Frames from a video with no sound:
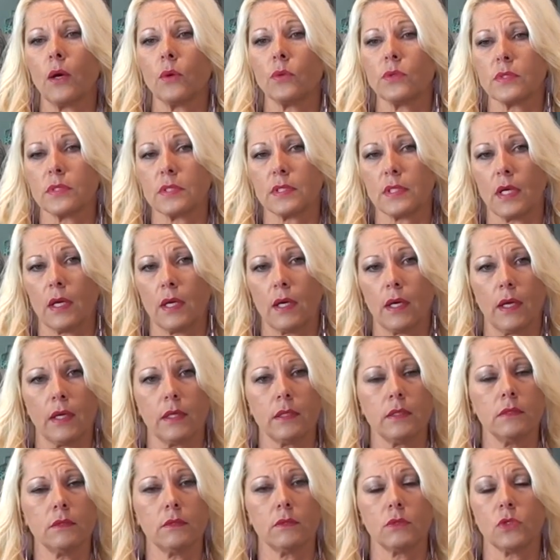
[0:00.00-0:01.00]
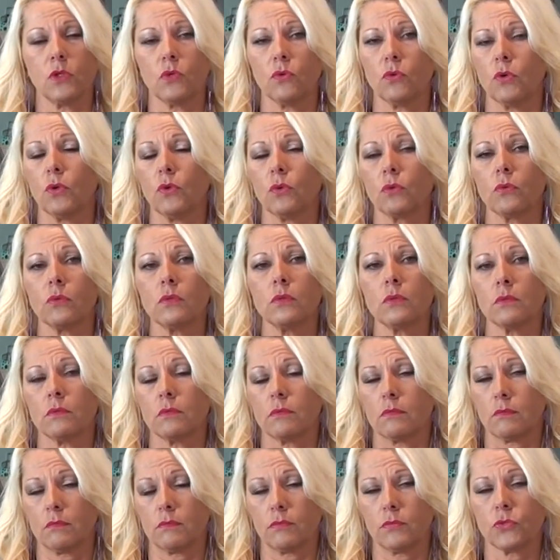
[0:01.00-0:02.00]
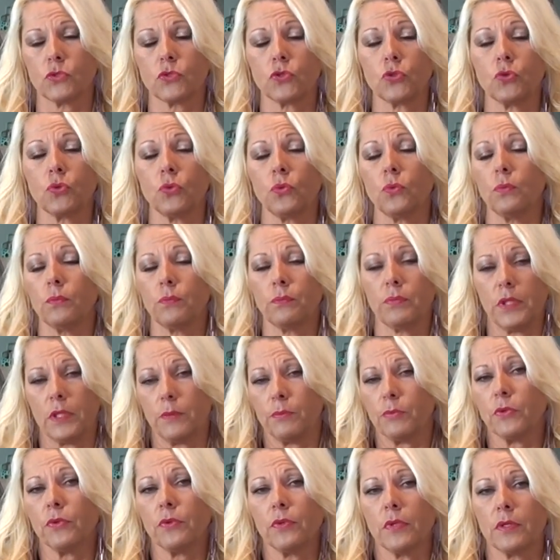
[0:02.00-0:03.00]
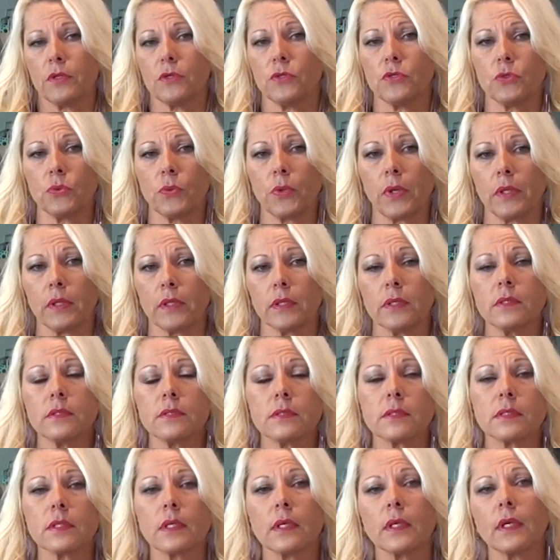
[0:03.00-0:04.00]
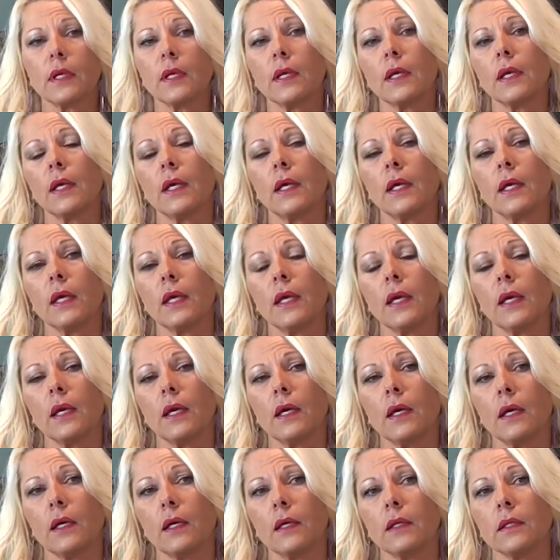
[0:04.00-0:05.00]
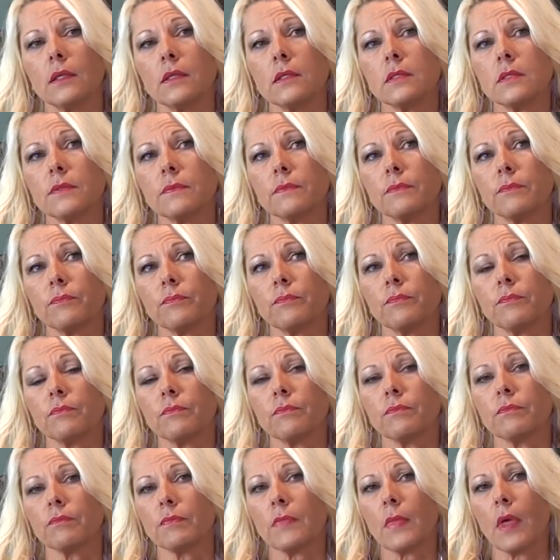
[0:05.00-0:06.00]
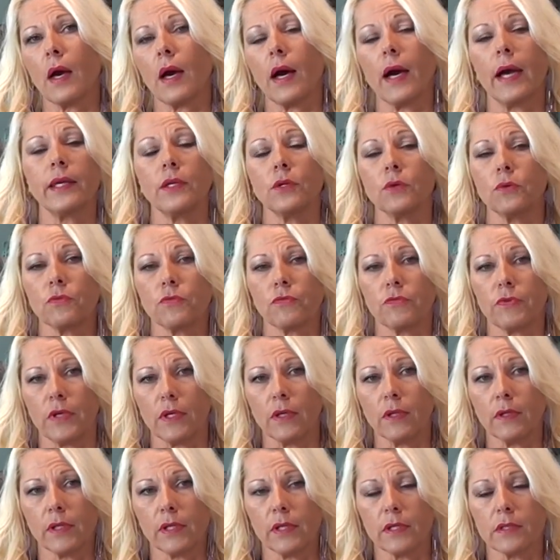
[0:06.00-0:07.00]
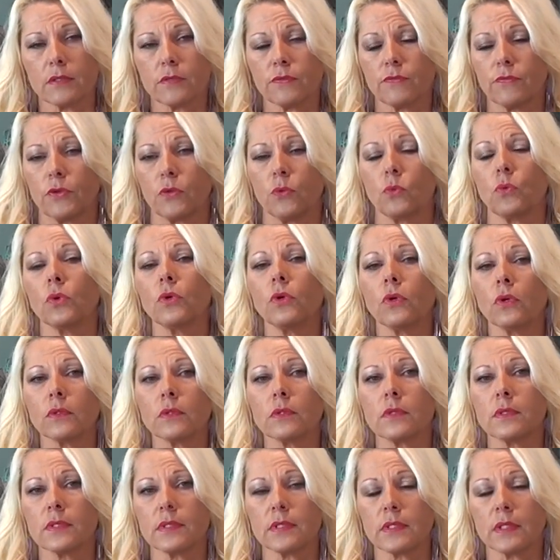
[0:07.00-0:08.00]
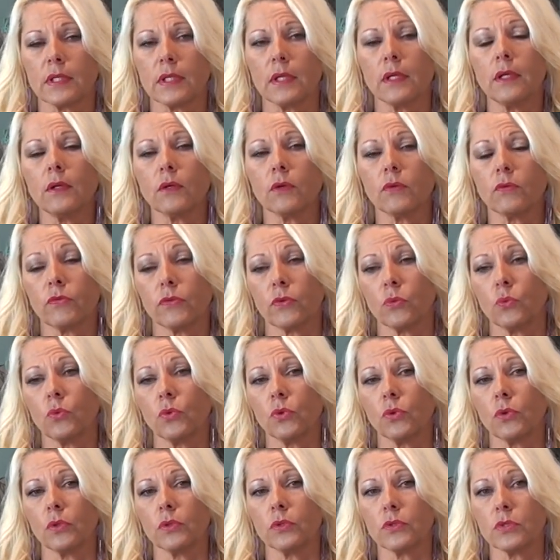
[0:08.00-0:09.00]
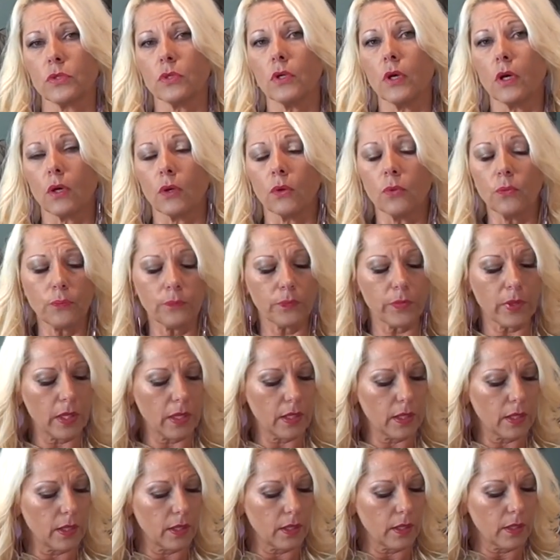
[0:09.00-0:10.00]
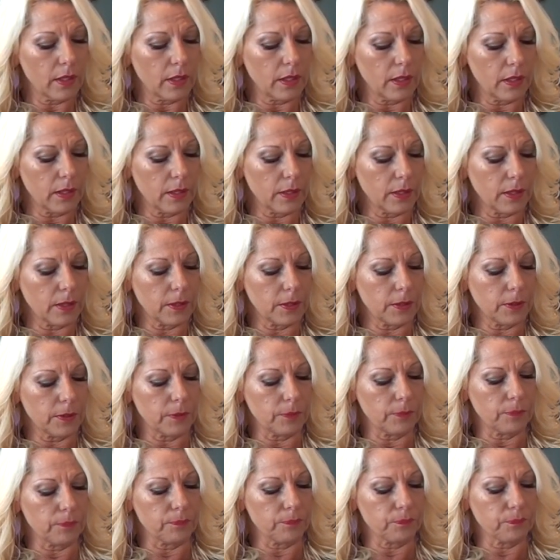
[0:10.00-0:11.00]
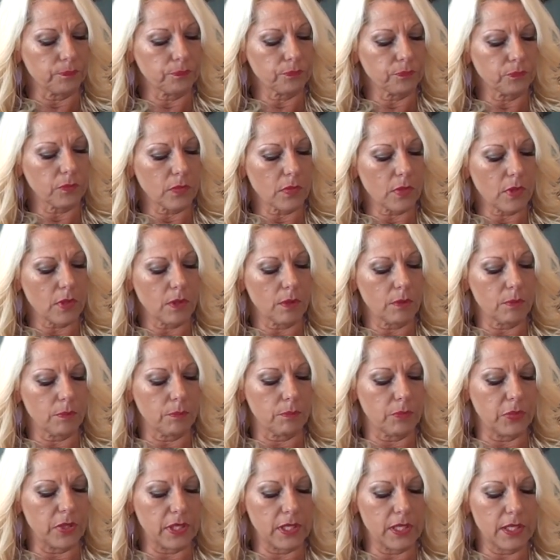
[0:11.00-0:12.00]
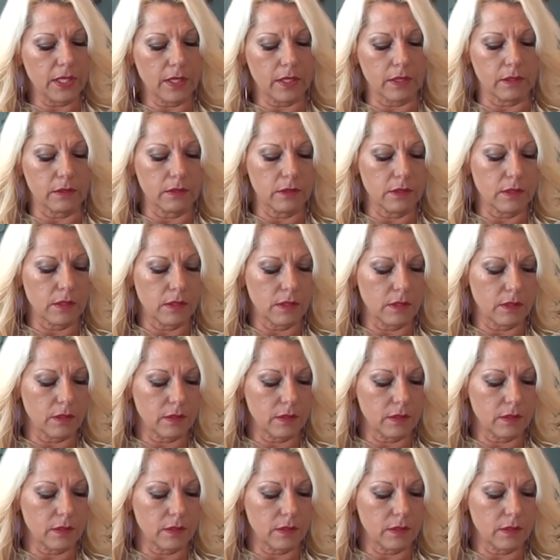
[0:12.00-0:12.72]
outside your own two people that are doing this. And I don't feel that it's for the world to see, for the world to know. But again,